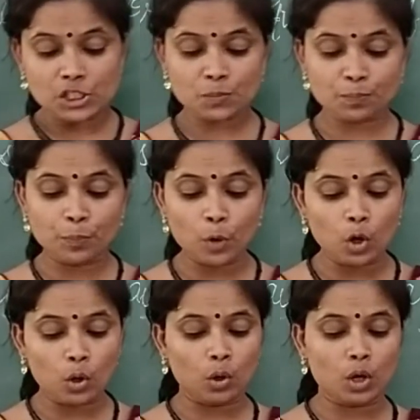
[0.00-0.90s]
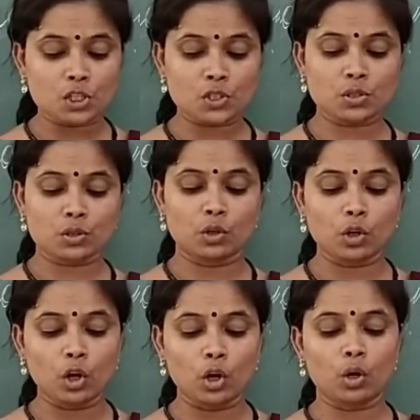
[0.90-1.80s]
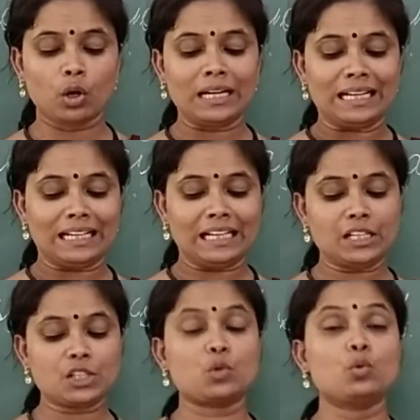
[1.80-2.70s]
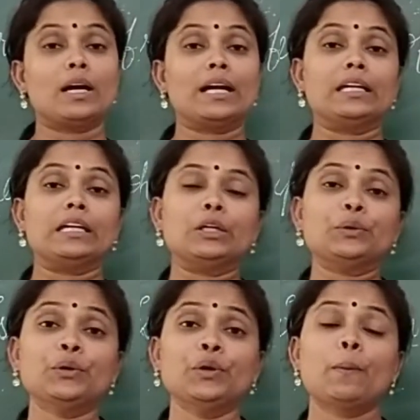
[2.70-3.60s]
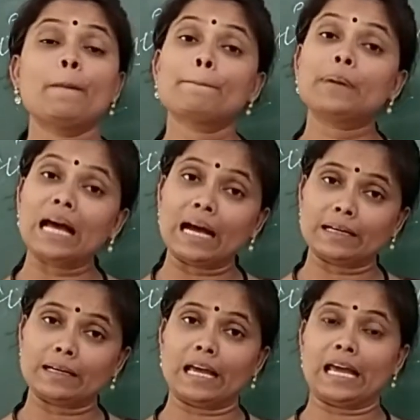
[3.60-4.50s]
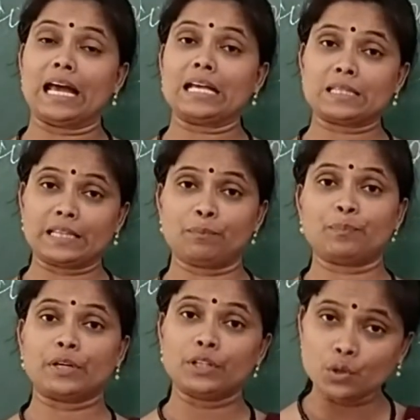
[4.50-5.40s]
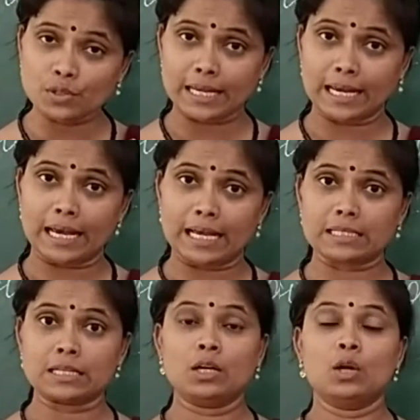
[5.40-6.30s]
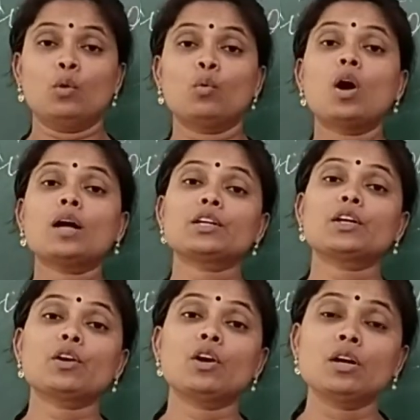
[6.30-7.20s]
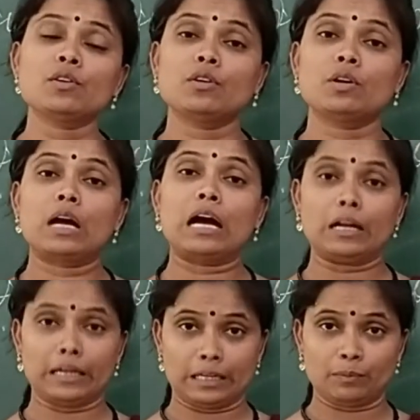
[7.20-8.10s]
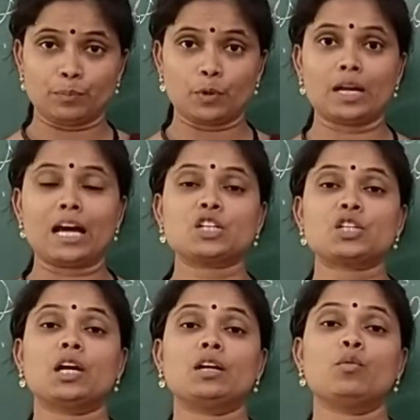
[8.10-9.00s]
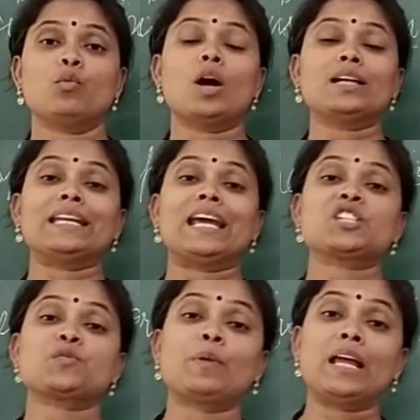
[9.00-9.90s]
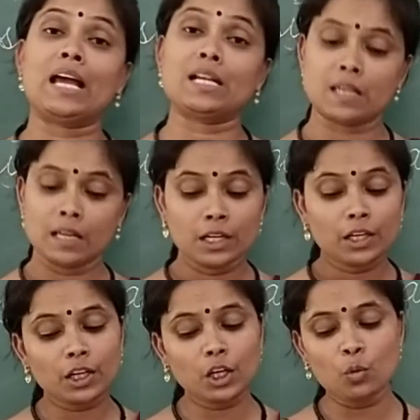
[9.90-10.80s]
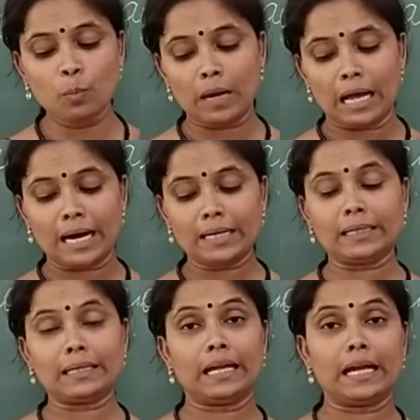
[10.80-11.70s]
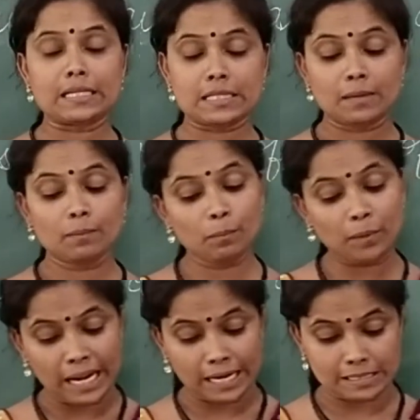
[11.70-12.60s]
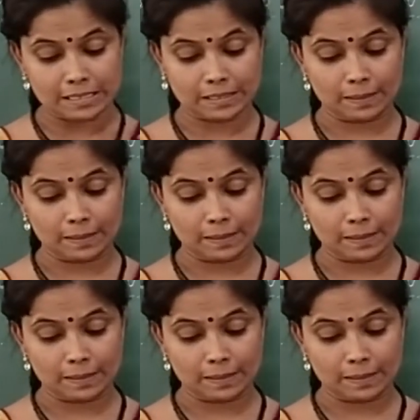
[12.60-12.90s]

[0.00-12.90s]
spores, grow into a new plant. As they produce as what grow? In production, what takes place? New plants take place.